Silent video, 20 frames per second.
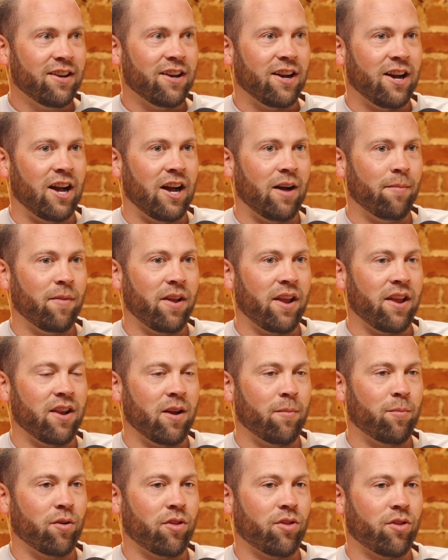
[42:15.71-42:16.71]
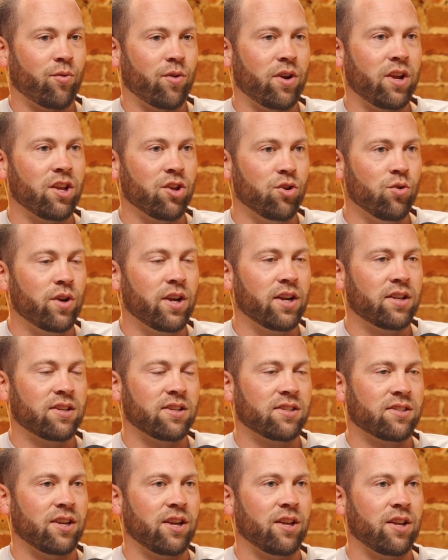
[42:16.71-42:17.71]
And number three, you get to
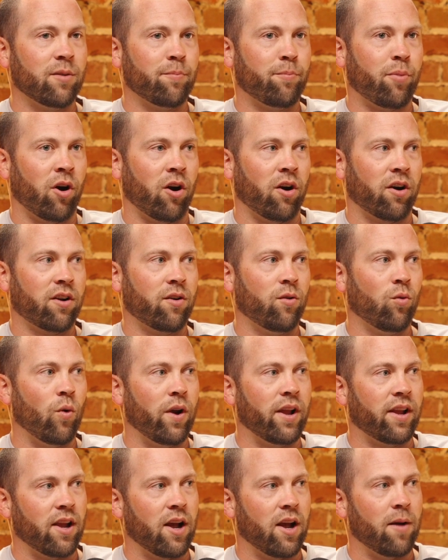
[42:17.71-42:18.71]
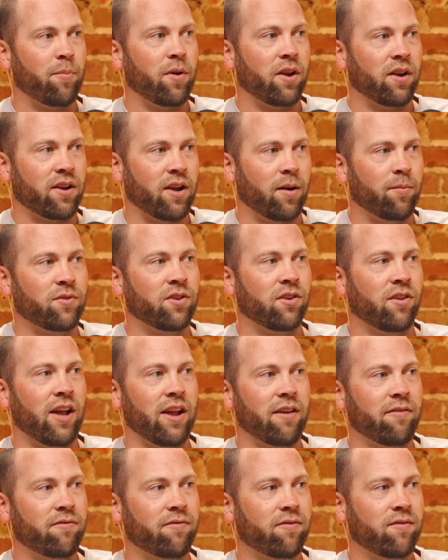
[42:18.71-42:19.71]
see the park wake up and come to
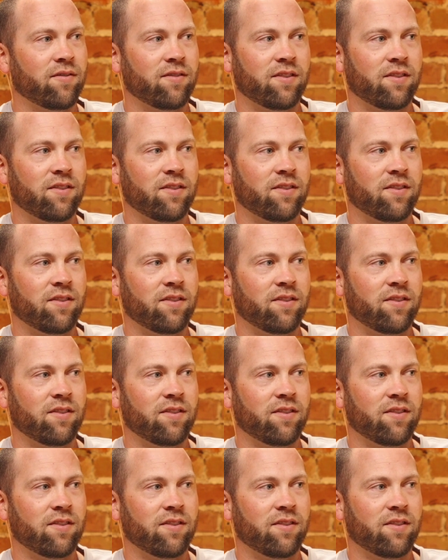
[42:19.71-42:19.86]
life.